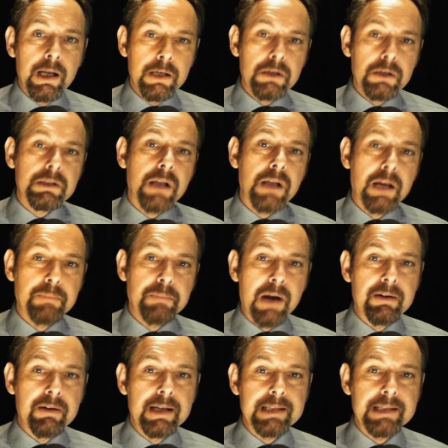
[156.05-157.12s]
It looks like
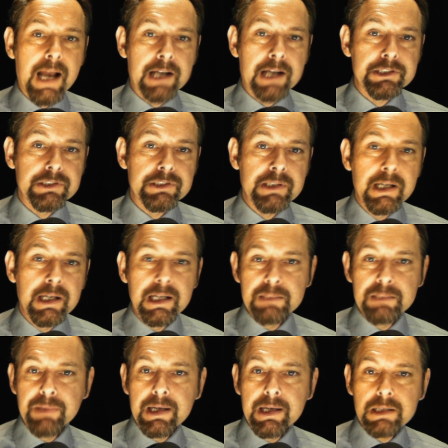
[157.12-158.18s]
Baroness Ashton
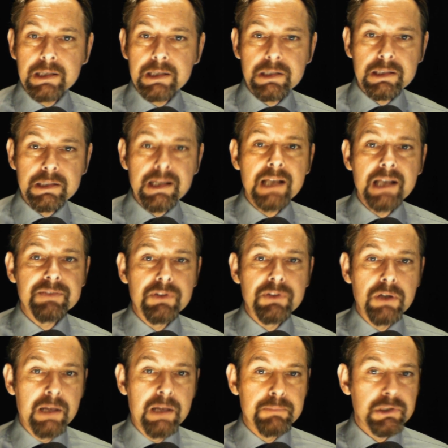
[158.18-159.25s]
is being successful
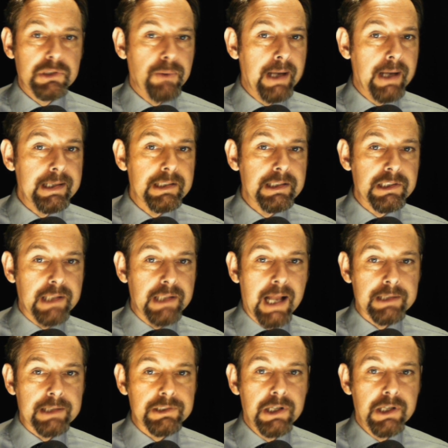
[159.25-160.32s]
in persuading the
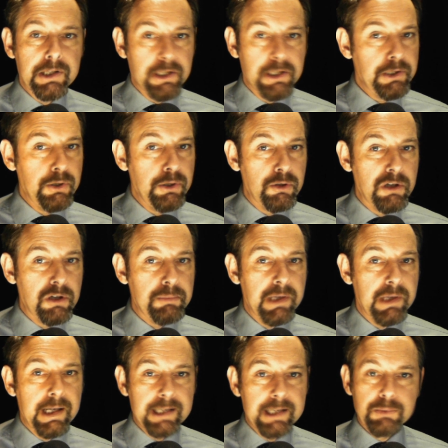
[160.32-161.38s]
stands that Europe
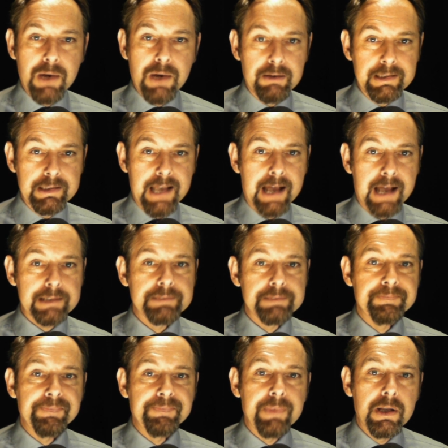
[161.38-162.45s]
is where it's at.
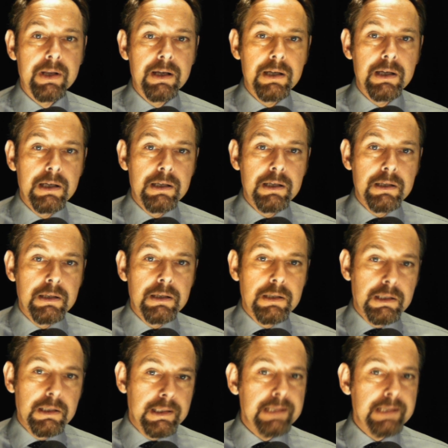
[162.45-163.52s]

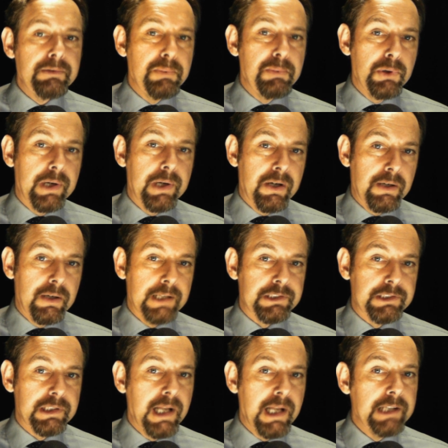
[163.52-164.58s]
This report in our
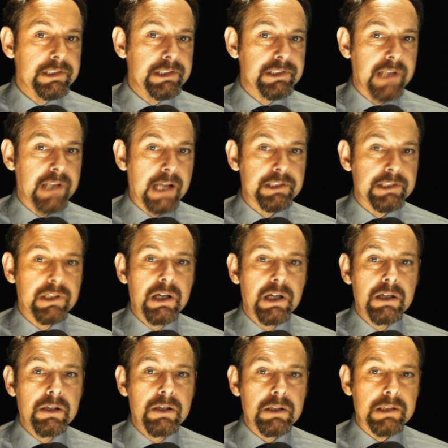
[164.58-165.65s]
legislation section
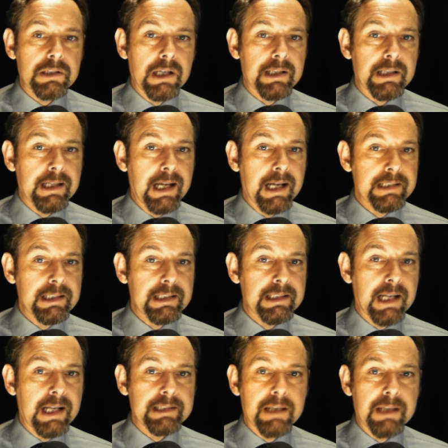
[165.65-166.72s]
looks at the
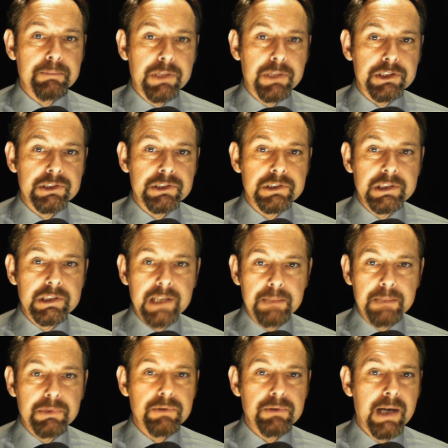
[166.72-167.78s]
Kazakhstan's ambition to
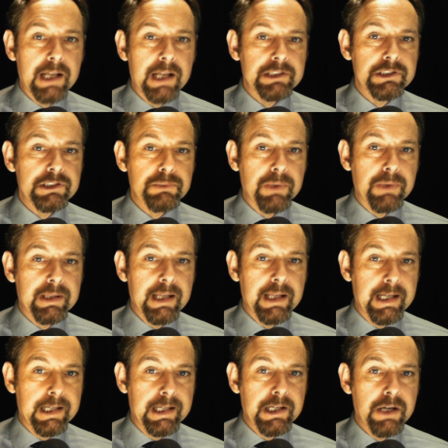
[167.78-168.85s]
deepen relations with the
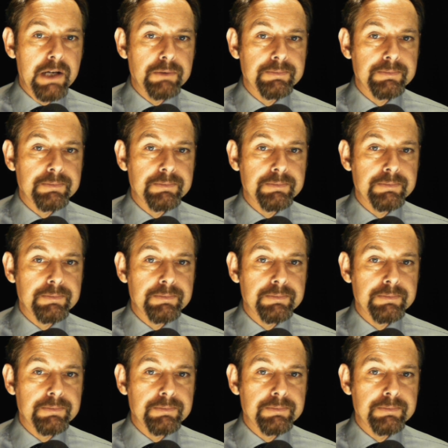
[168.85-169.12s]
EU.